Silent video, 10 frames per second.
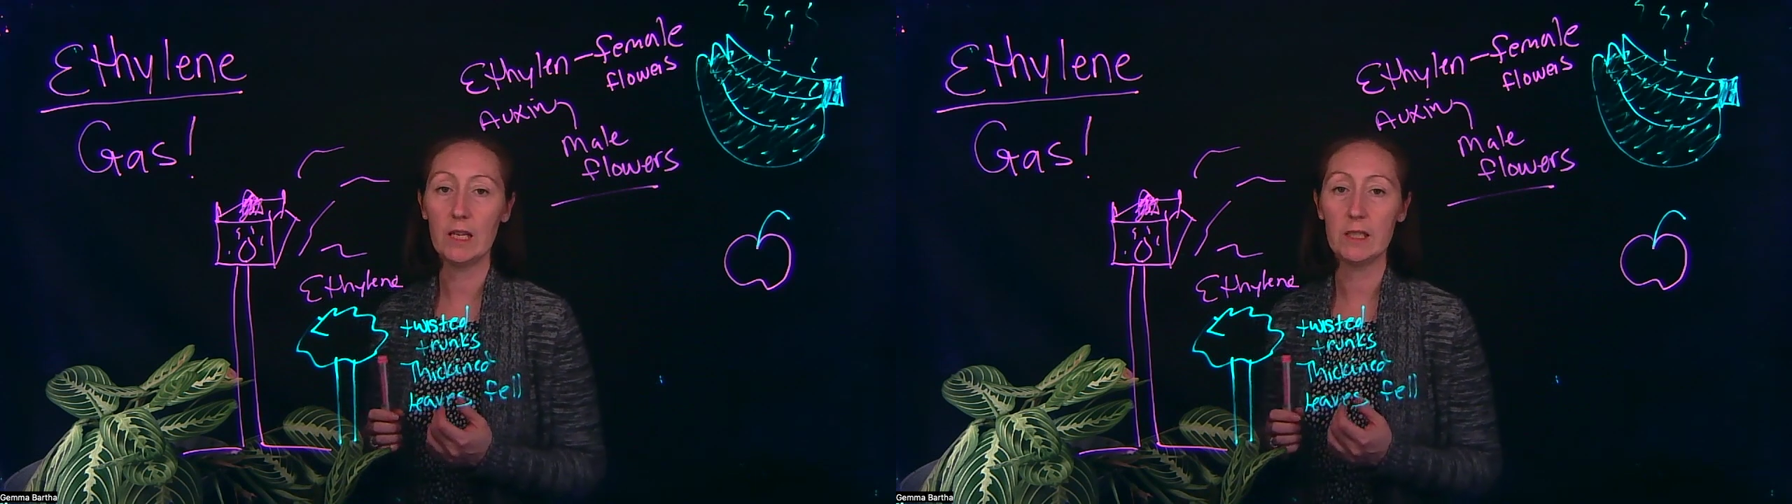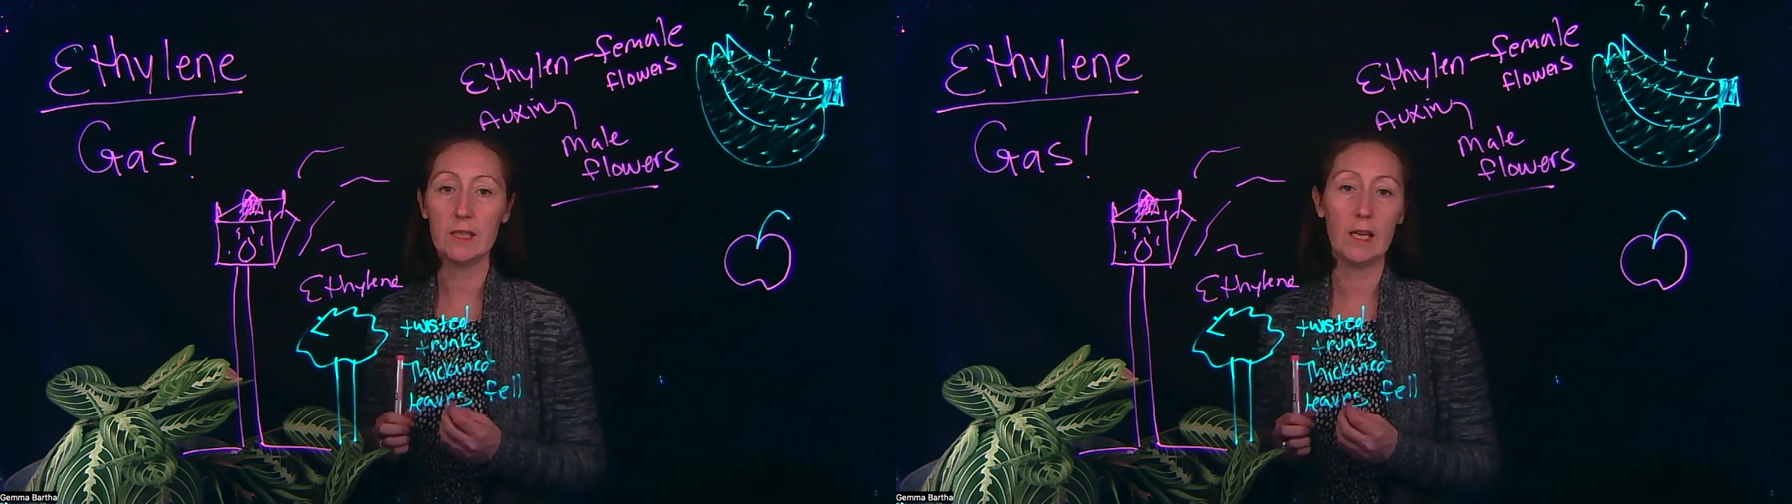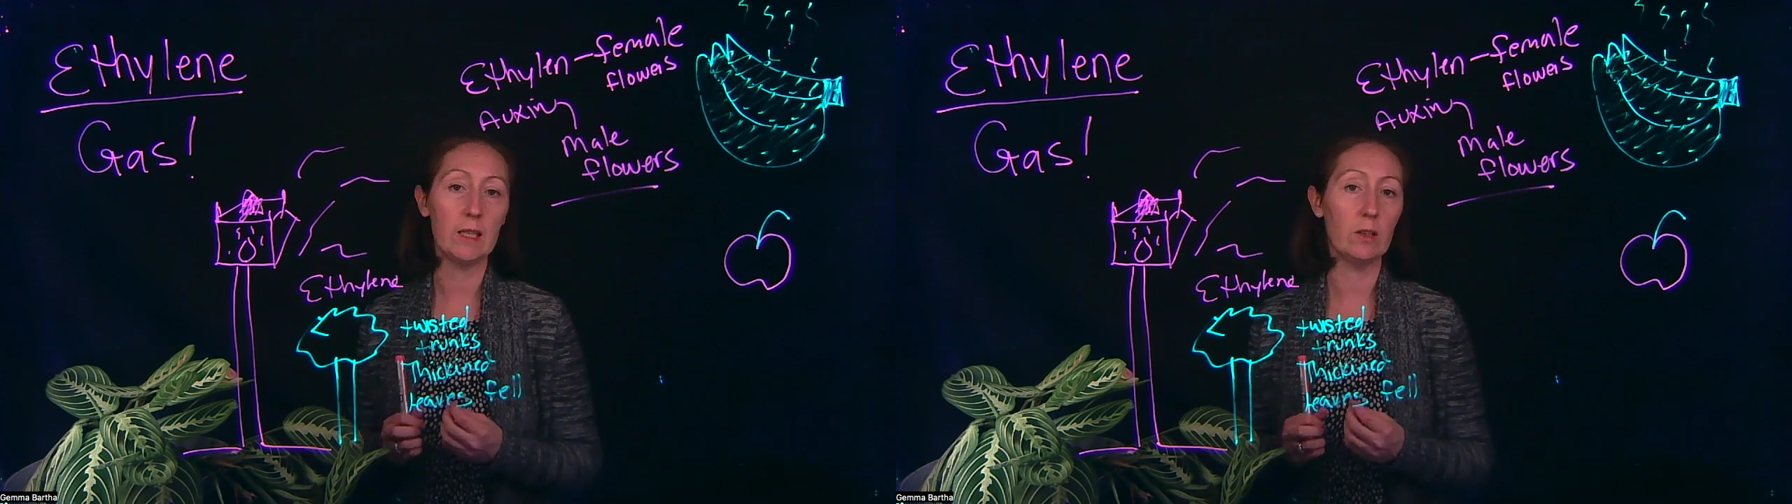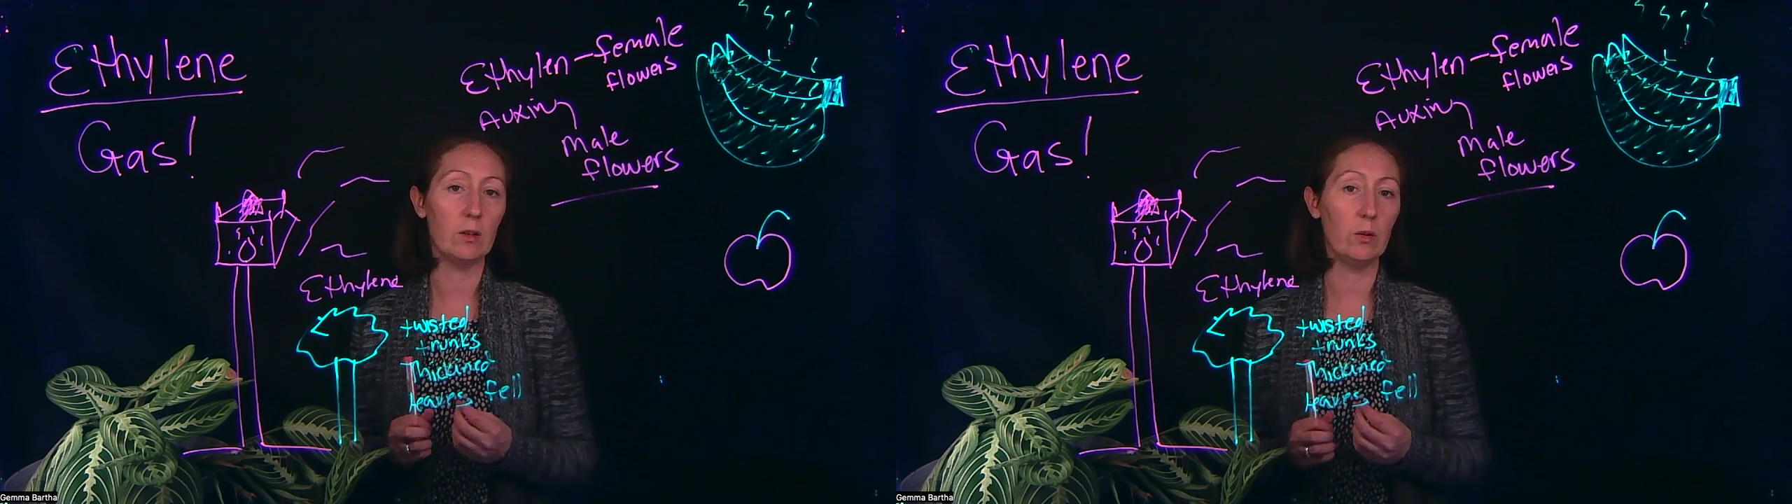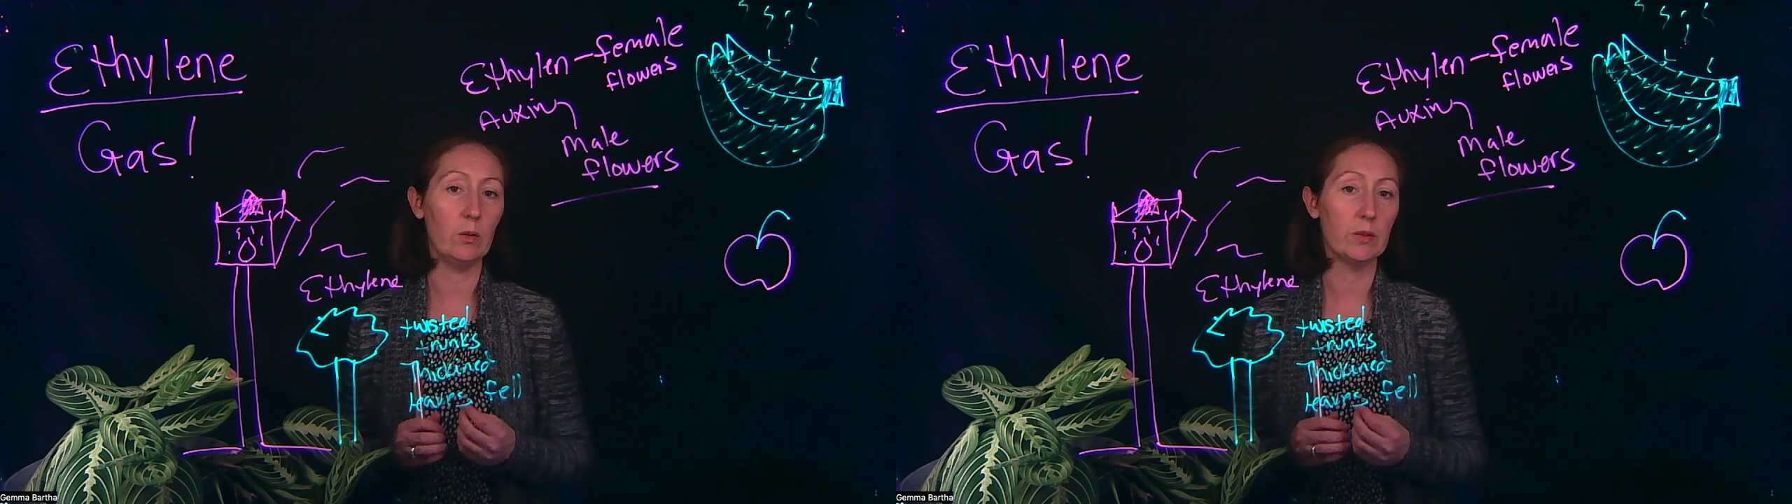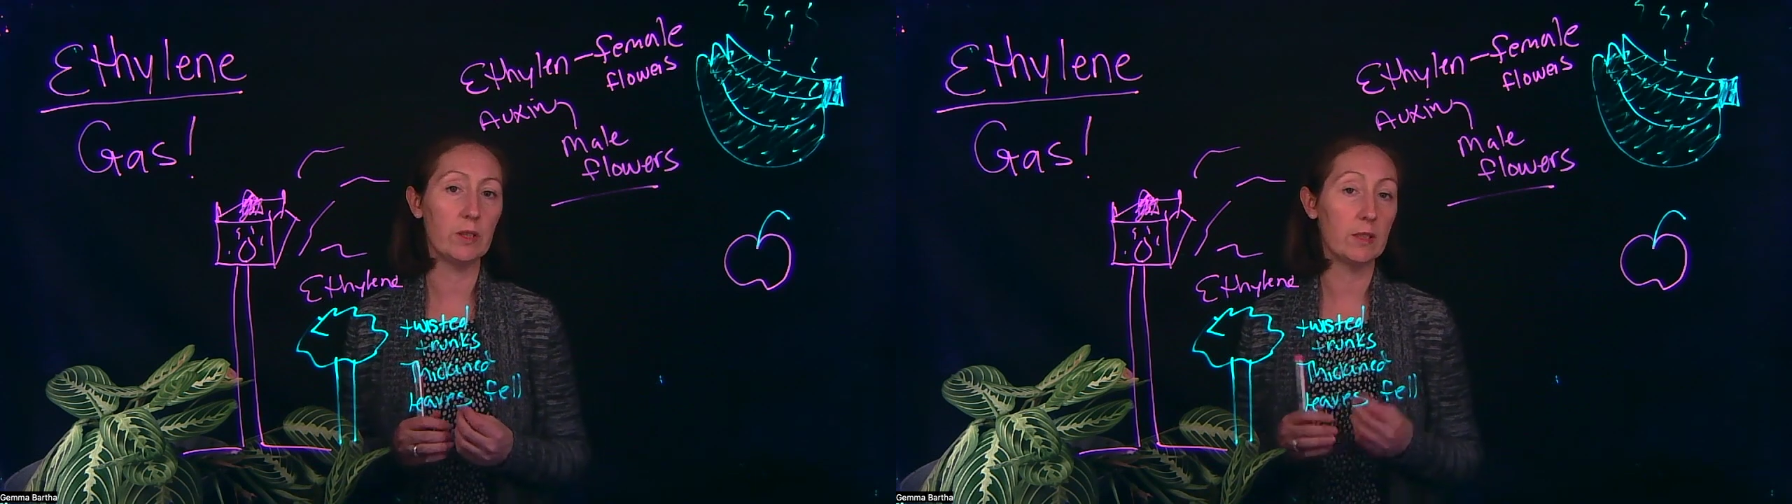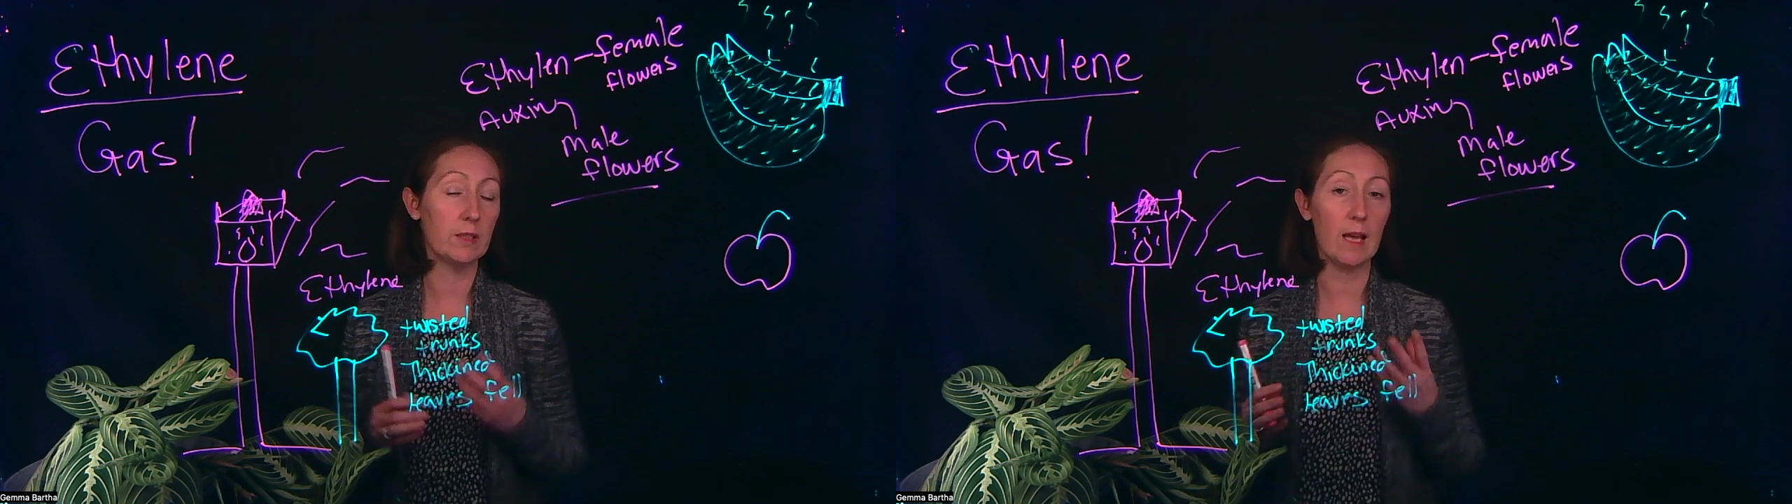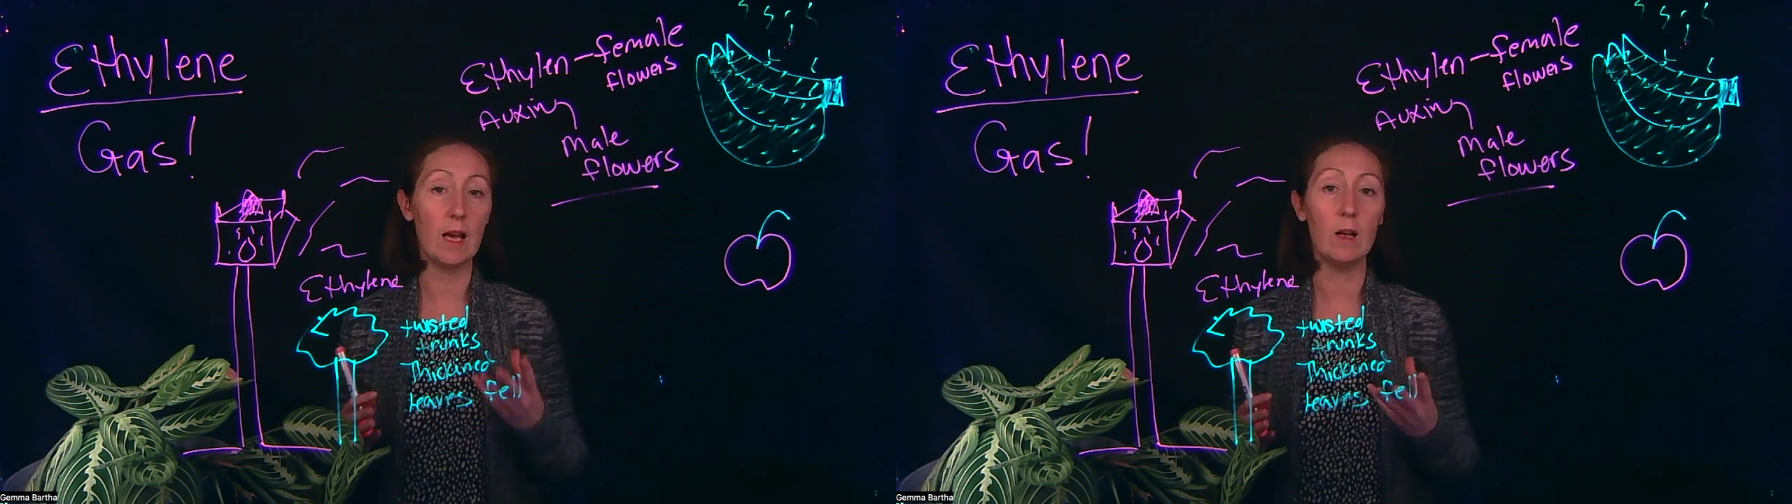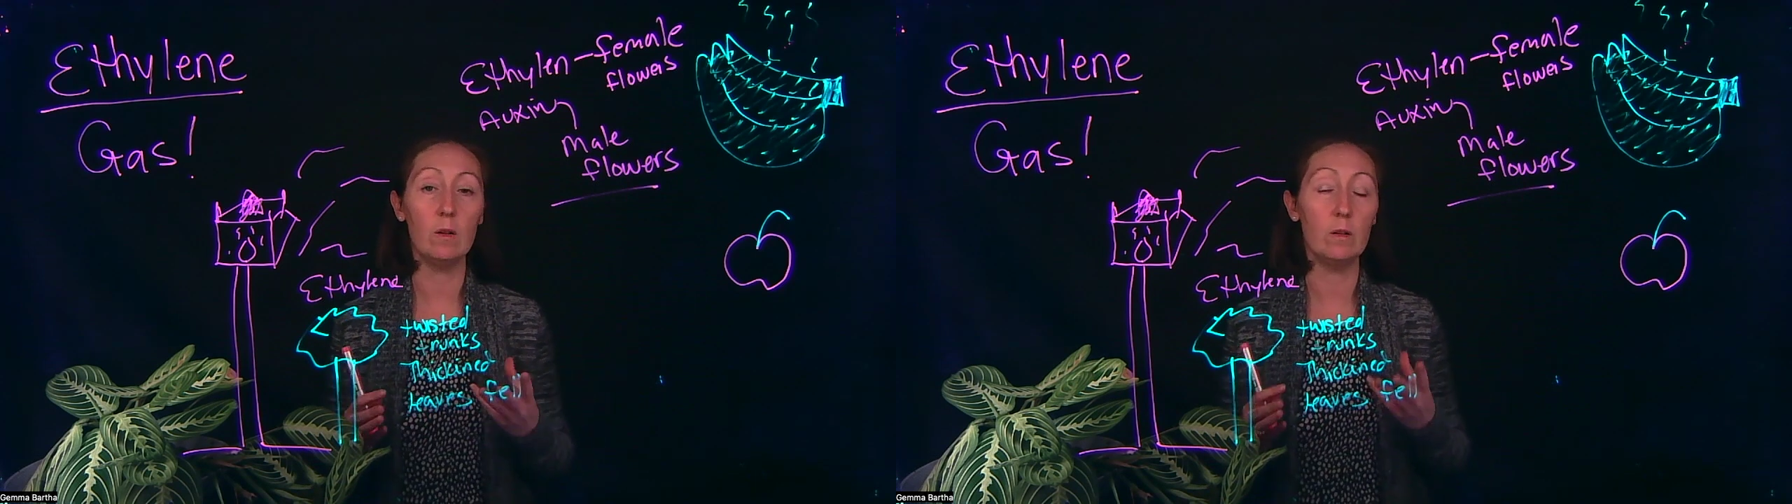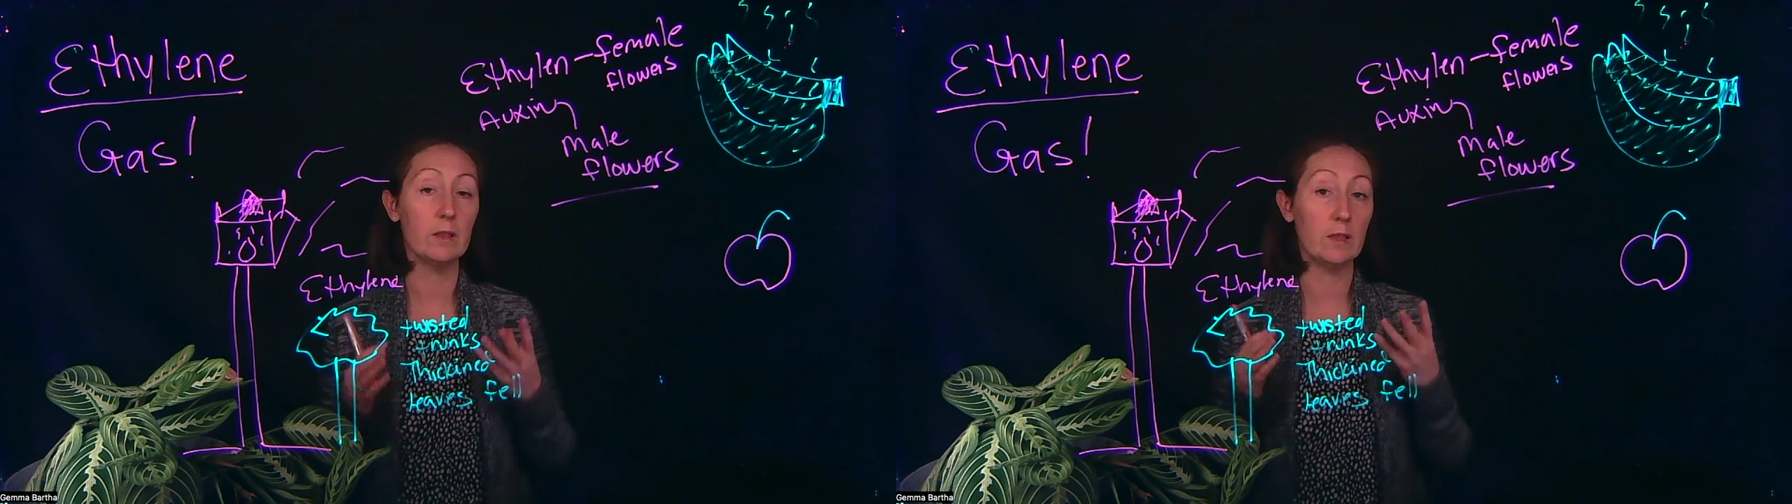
signals cell